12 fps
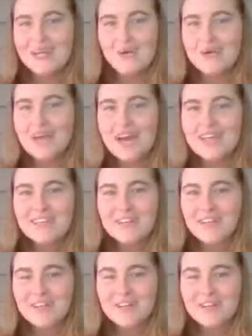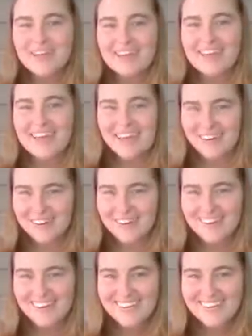we're not even really
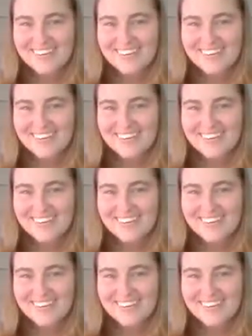there.